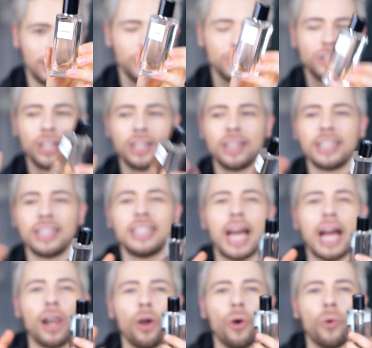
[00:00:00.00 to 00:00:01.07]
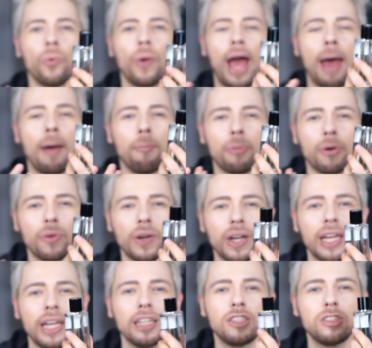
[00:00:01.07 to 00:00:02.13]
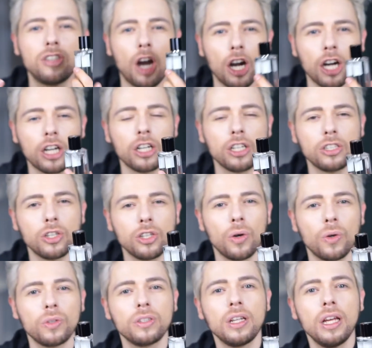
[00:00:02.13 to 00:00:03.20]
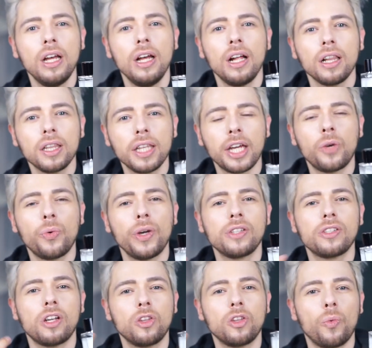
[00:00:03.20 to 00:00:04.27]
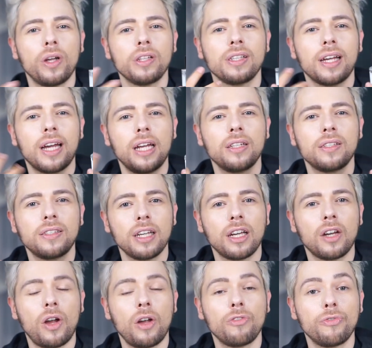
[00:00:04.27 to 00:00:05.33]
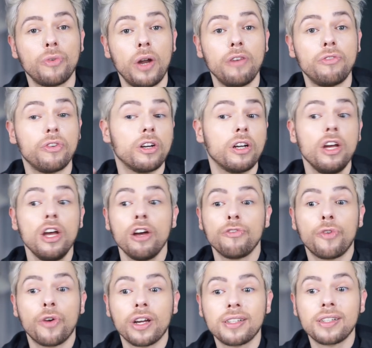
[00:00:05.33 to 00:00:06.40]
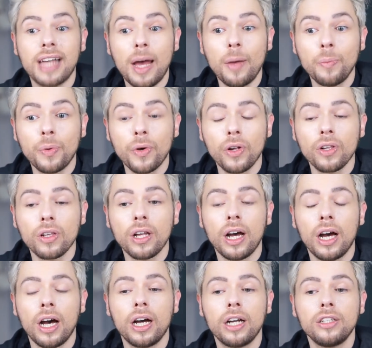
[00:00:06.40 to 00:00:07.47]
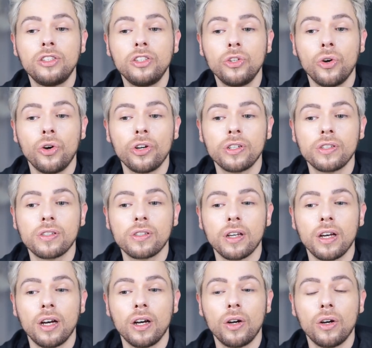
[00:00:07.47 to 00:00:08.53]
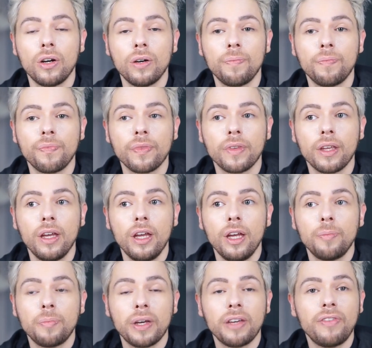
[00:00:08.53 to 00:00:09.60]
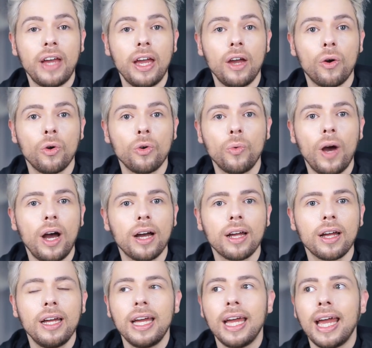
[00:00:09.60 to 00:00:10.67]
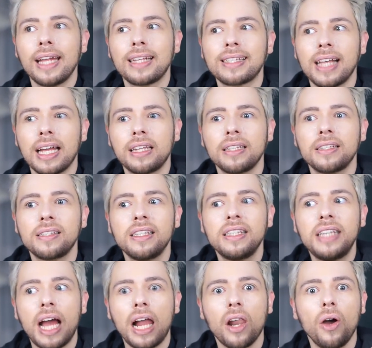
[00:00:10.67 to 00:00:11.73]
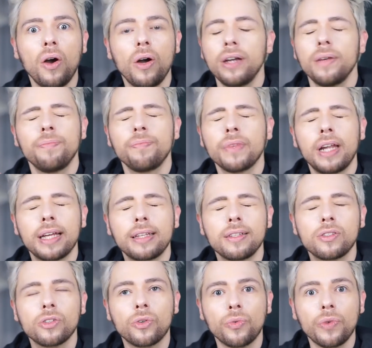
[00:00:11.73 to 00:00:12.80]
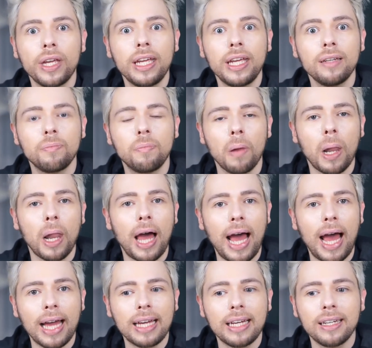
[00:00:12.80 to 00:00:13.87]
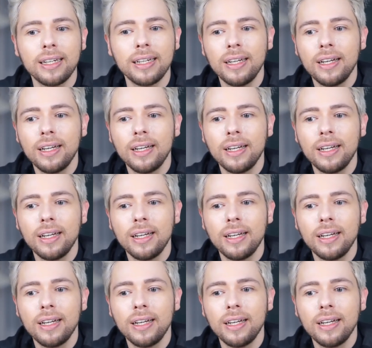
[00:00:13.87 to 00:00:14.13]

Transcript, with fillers: Usually the yellow, ambery, darker toned liquids are the ones that kind of stick around forever. For example, uh, Dior's um, Privé au Noir, it's like this yellow, um, like this green, black,